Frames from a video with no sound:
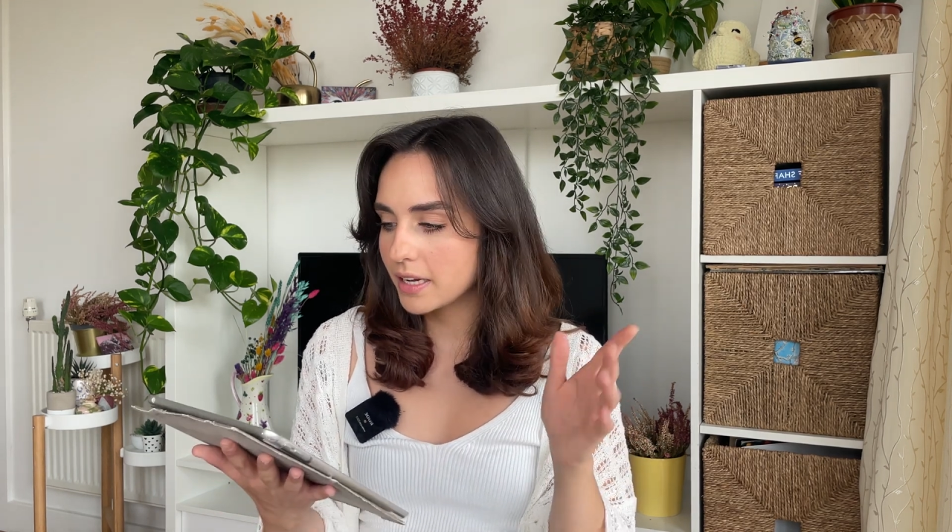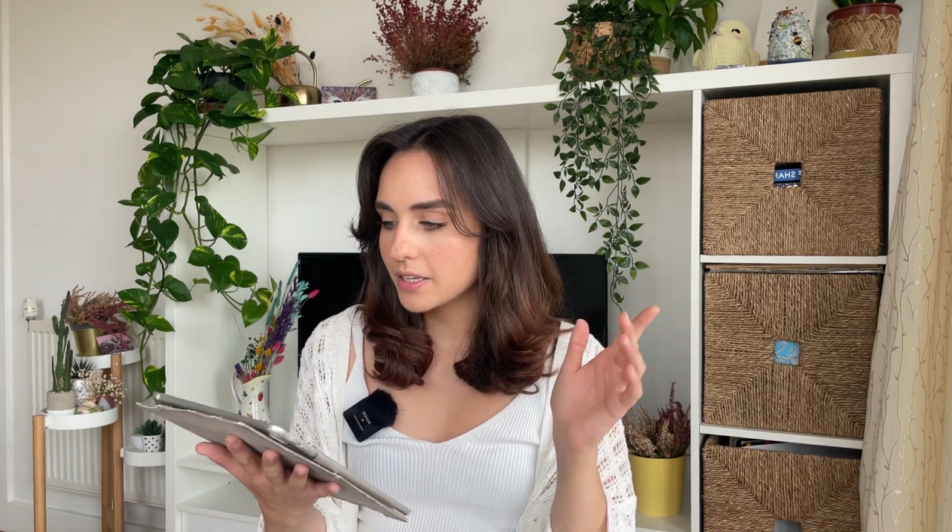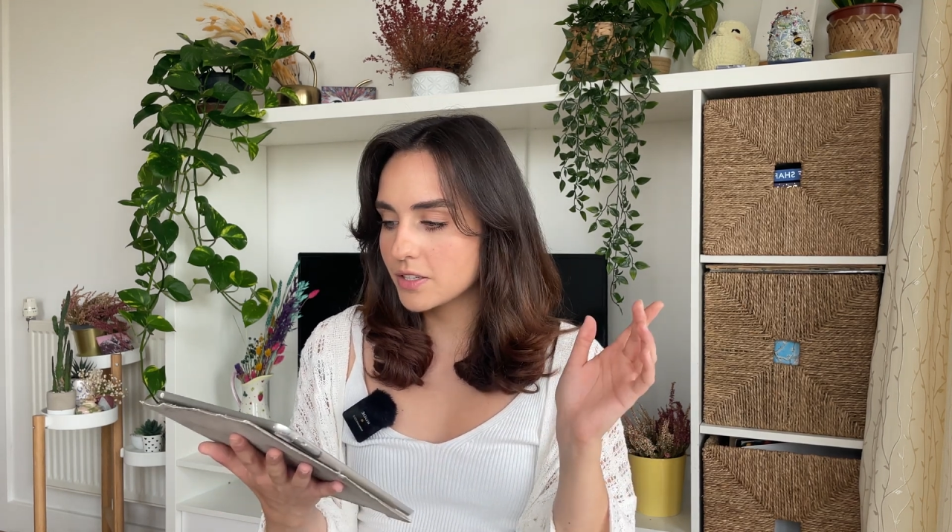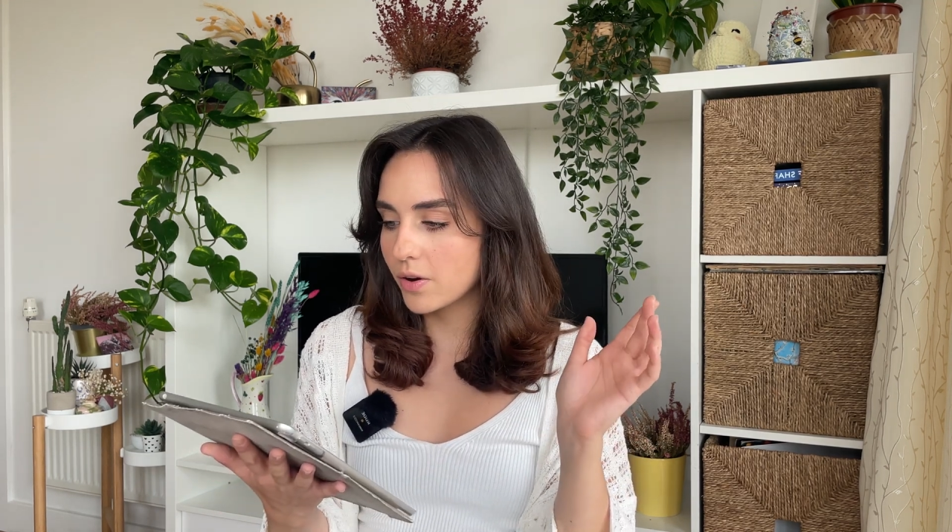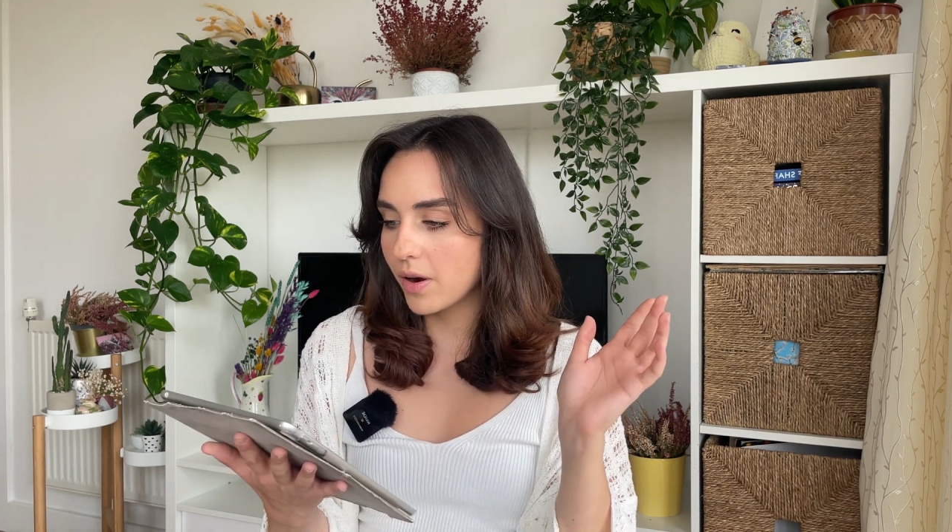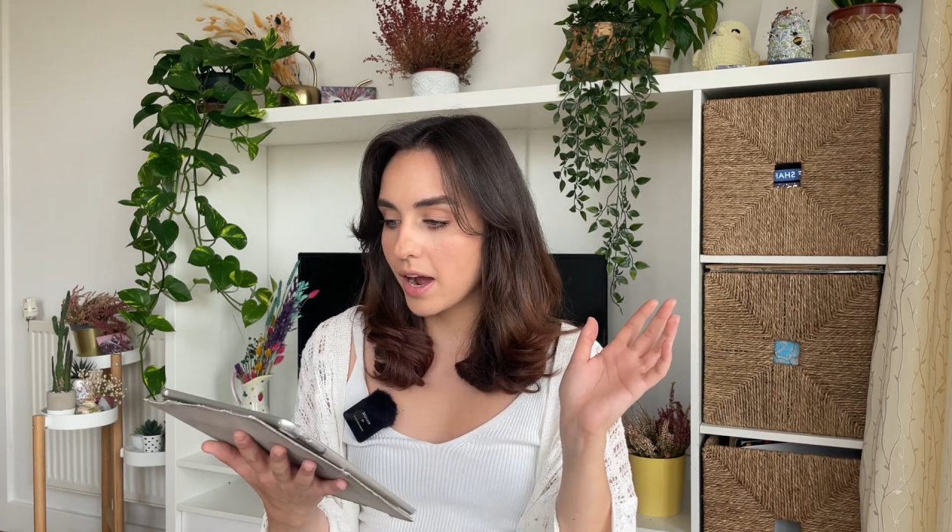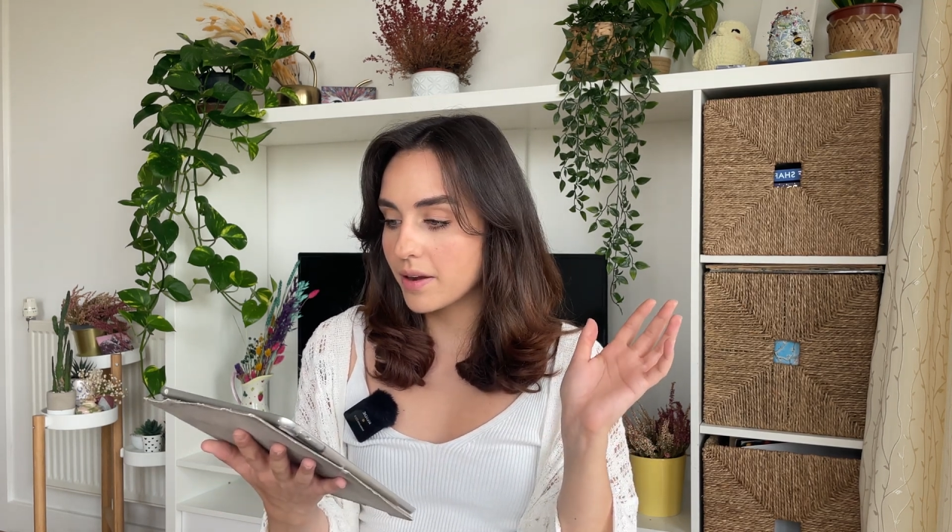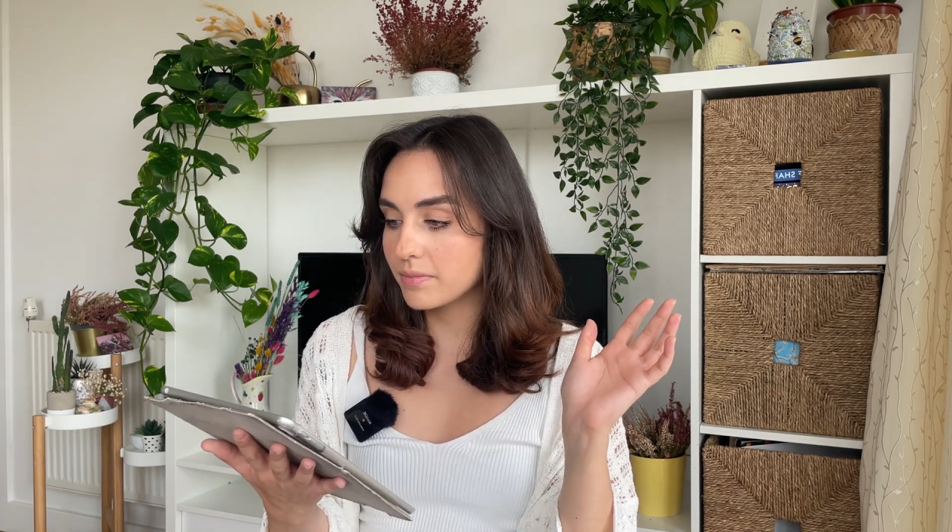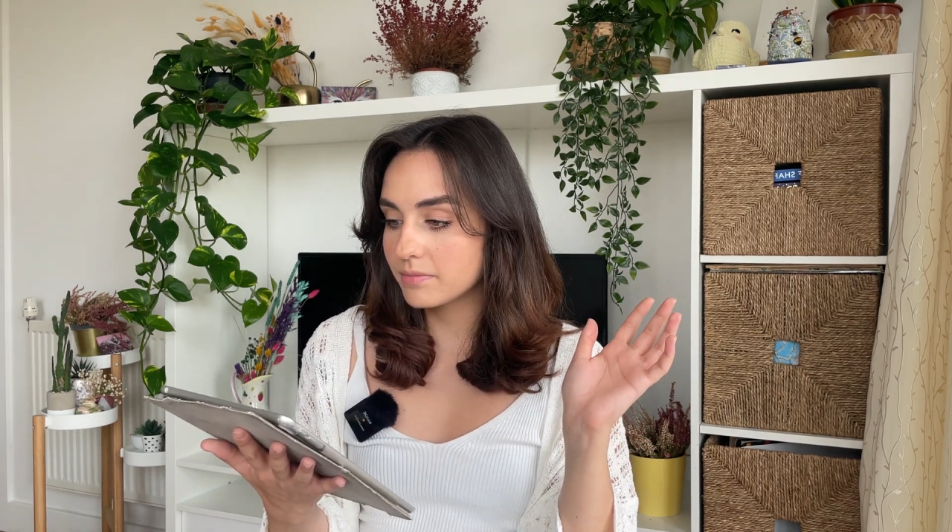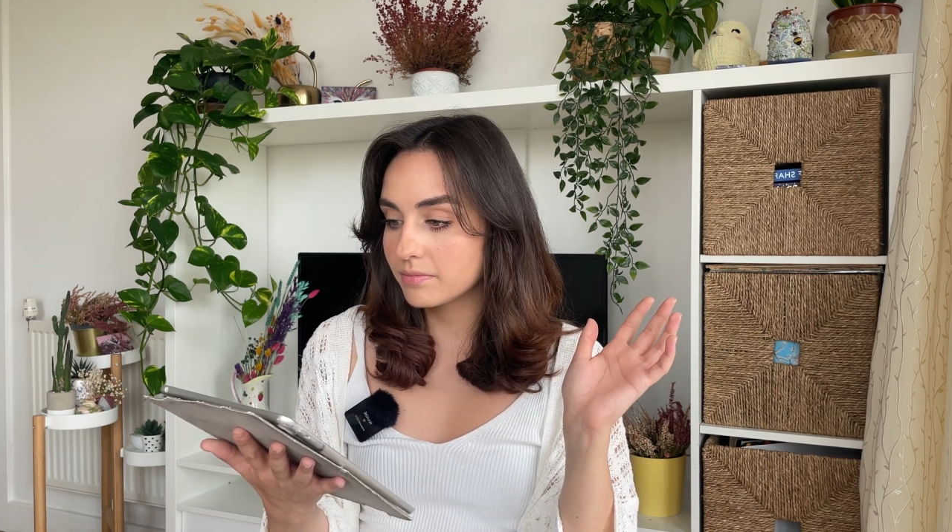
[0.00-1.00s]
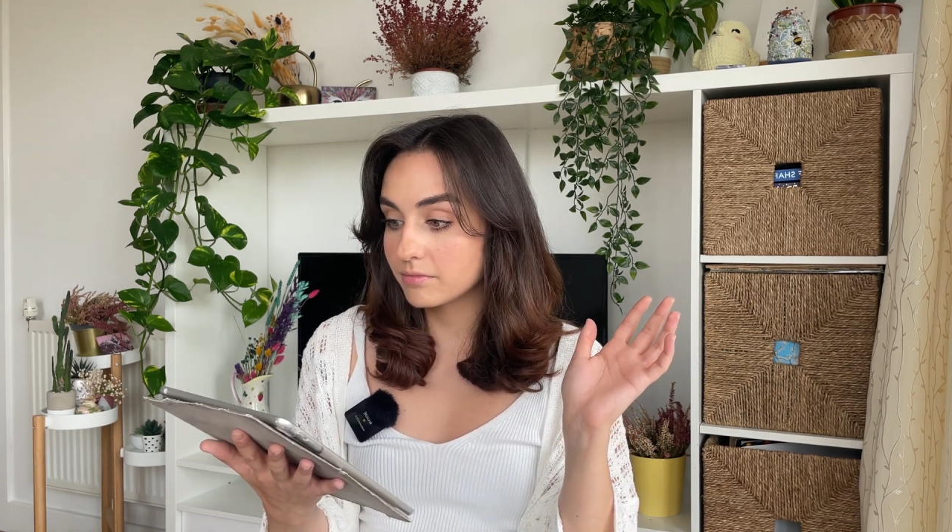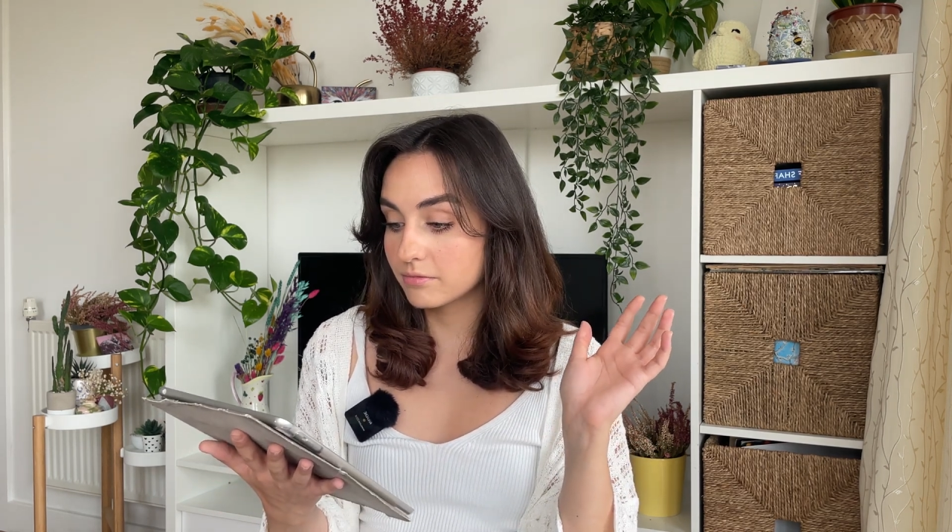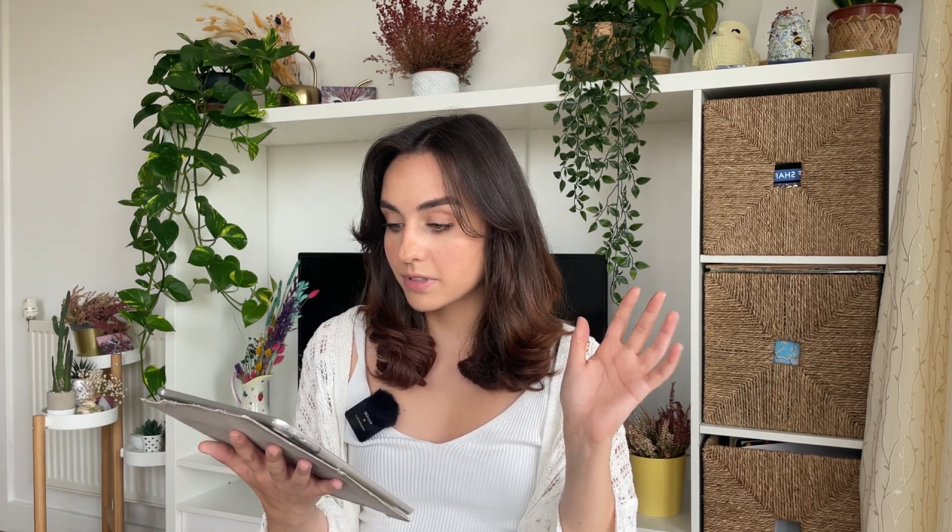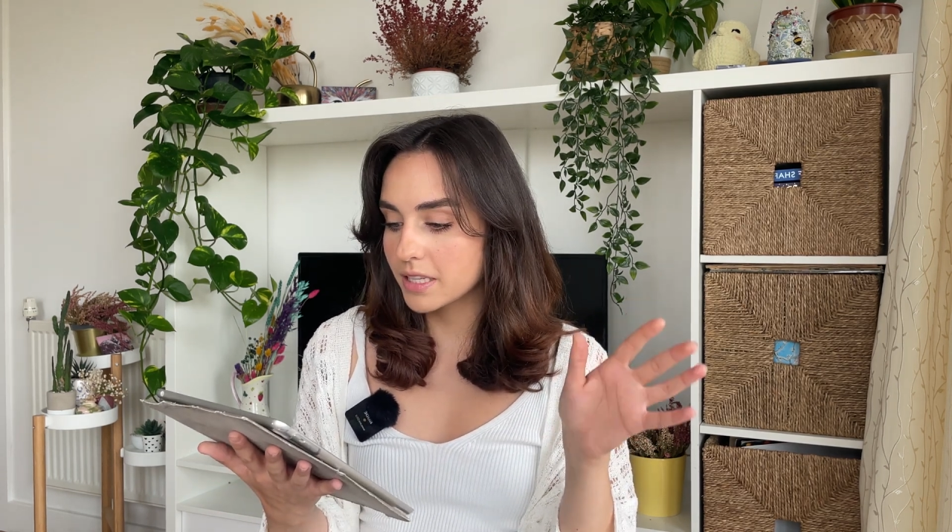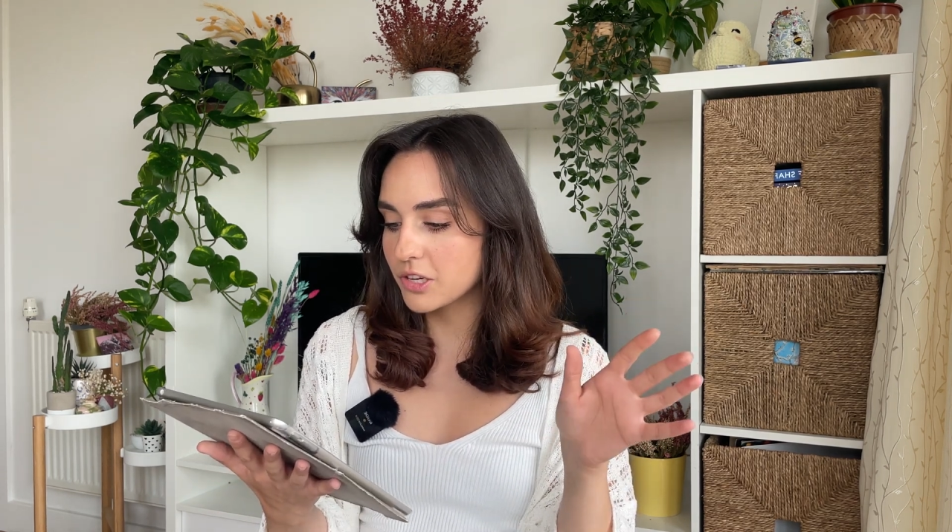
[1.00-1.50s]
So I'm really